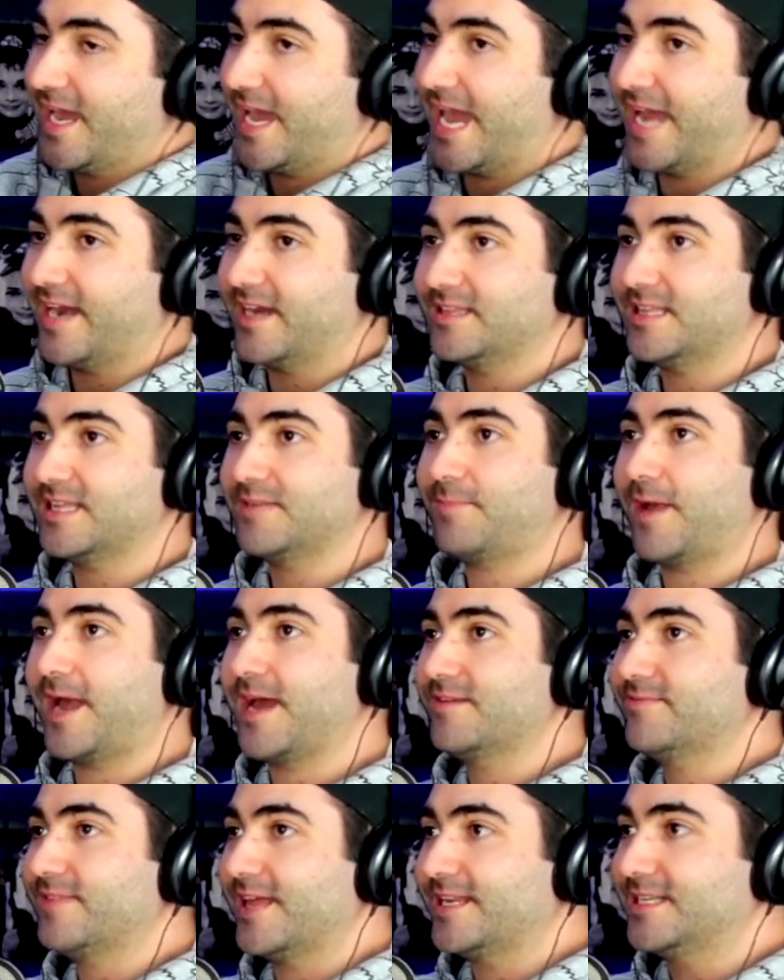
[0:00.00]
And I think
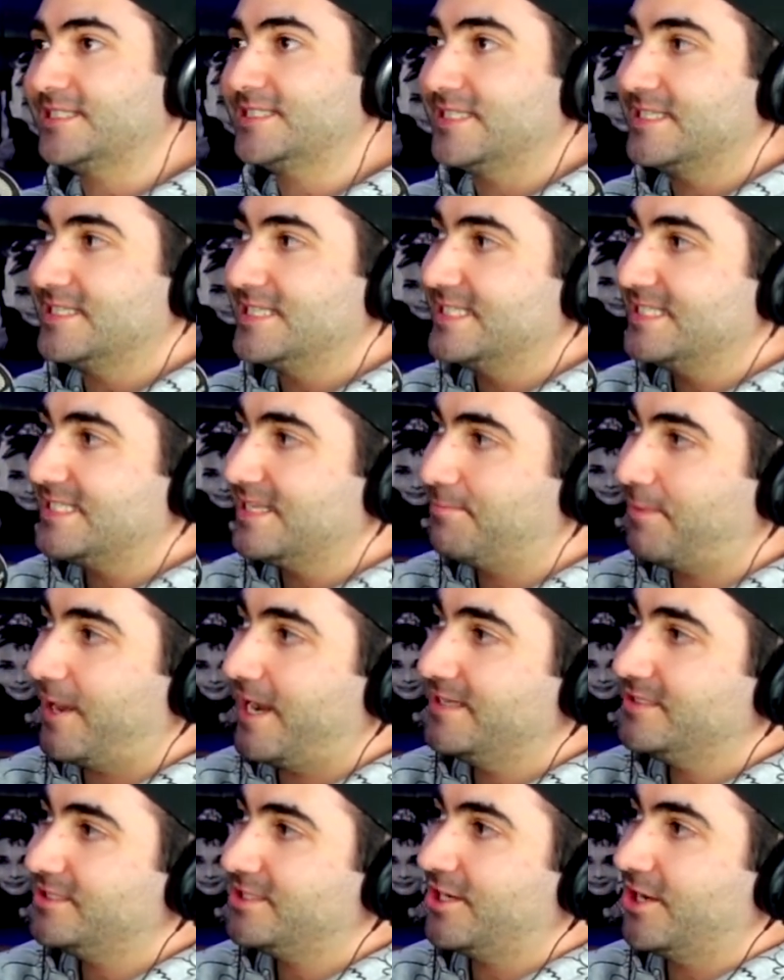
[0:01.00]
part of that is the Disney
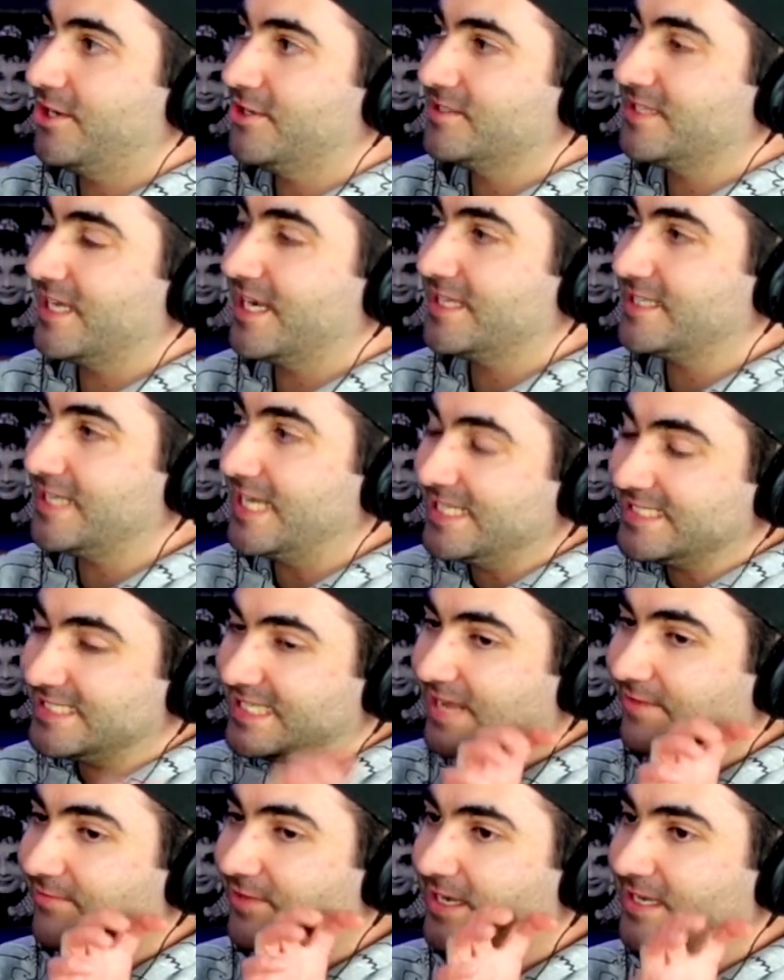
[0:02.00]
Plus shows, and it is
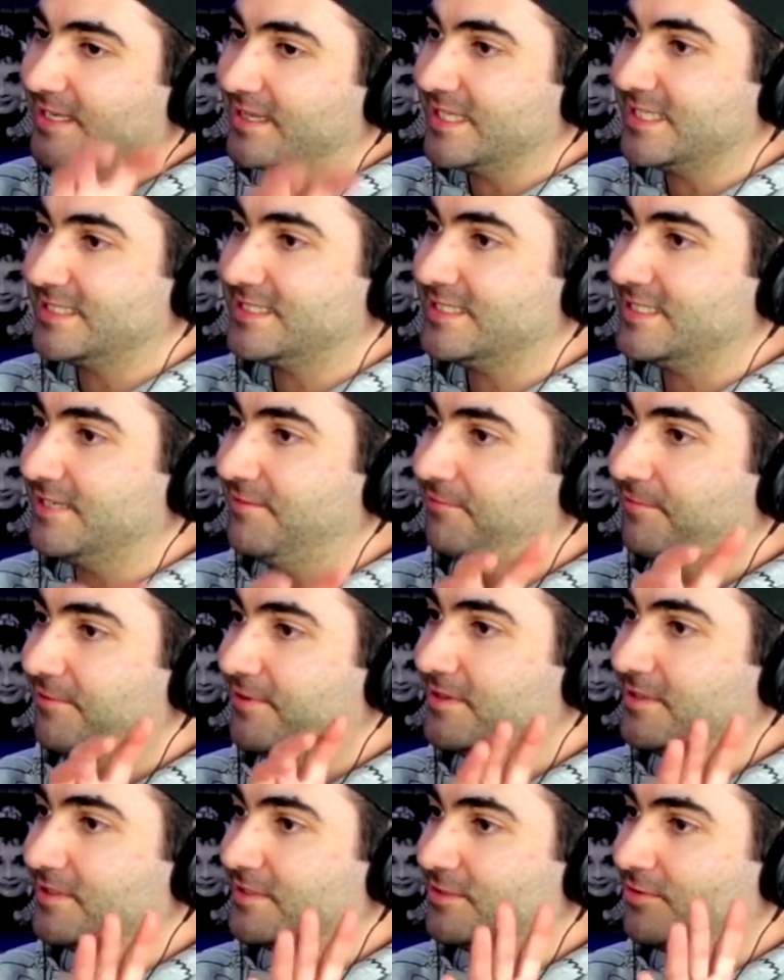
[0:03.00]
giving it this
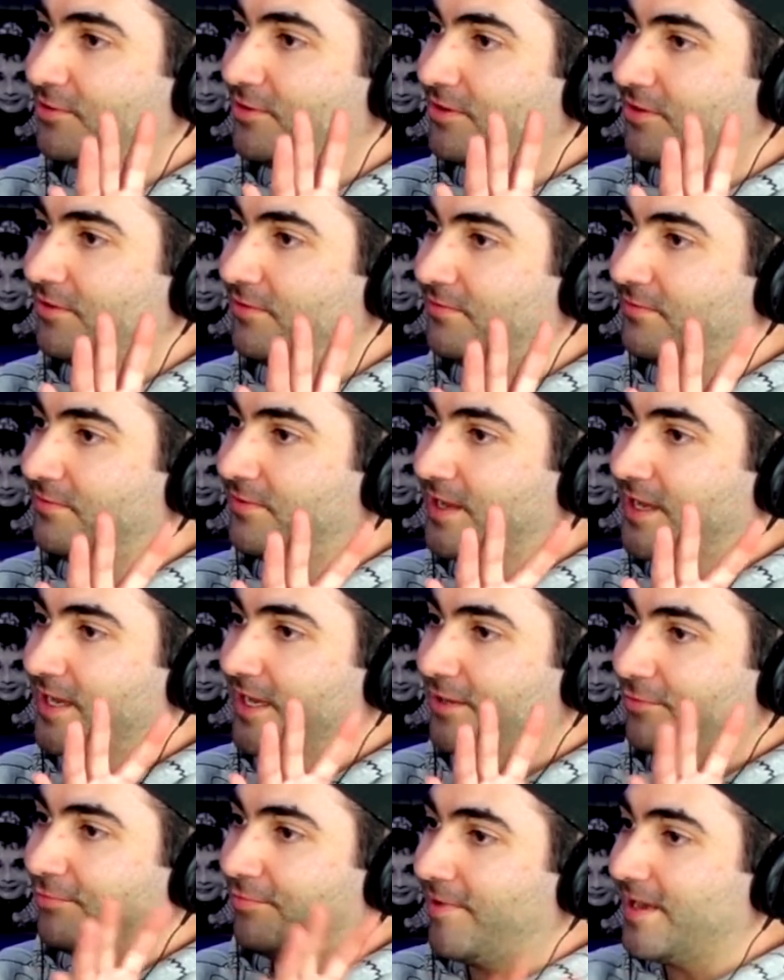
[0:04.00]
different sort of
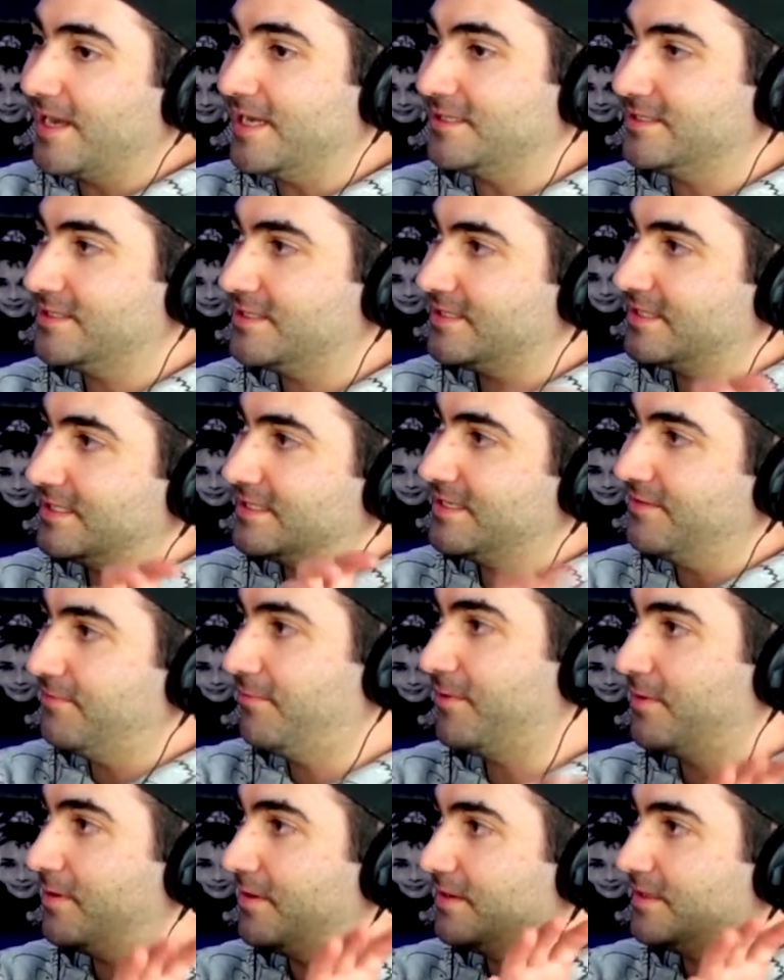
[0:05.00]
reach to
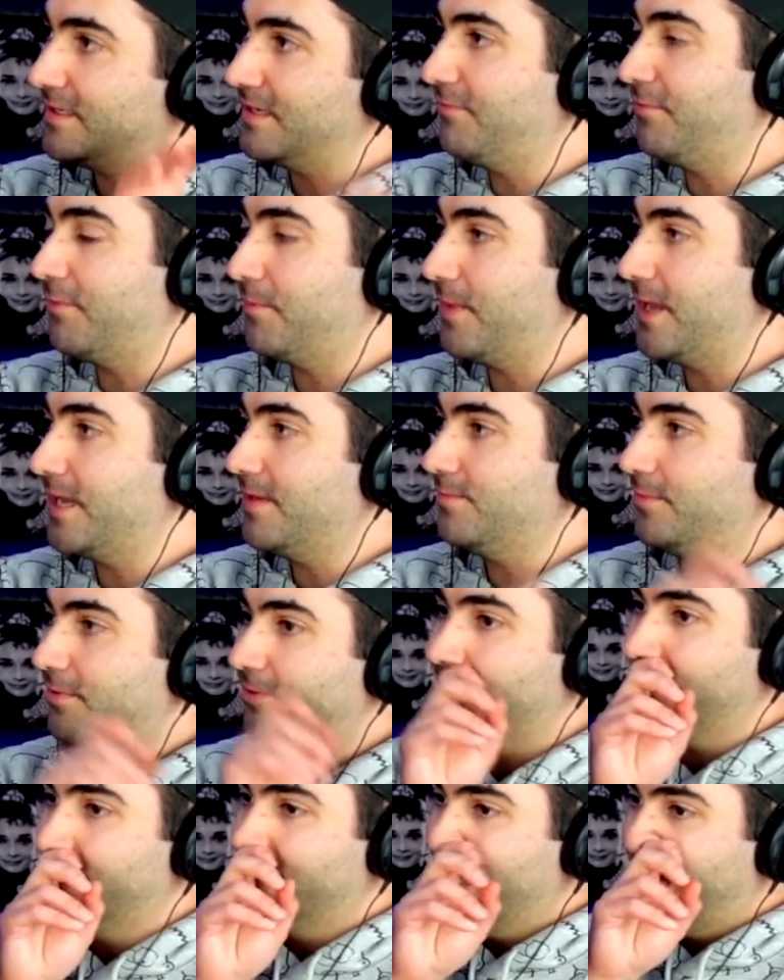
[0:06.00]
different
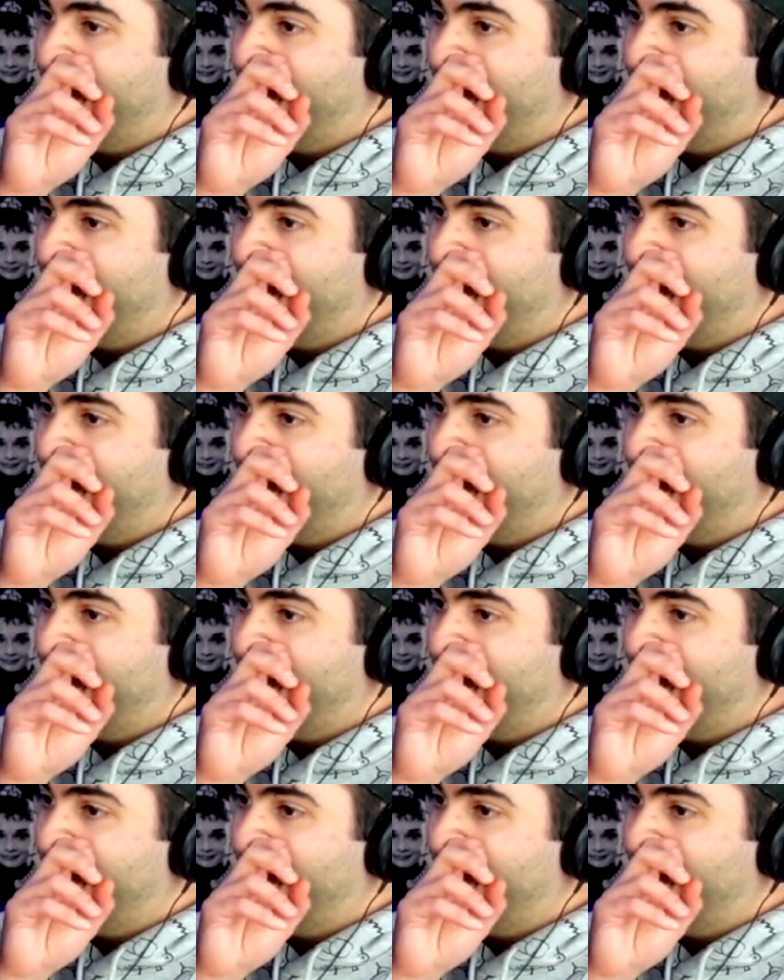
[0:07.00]
people.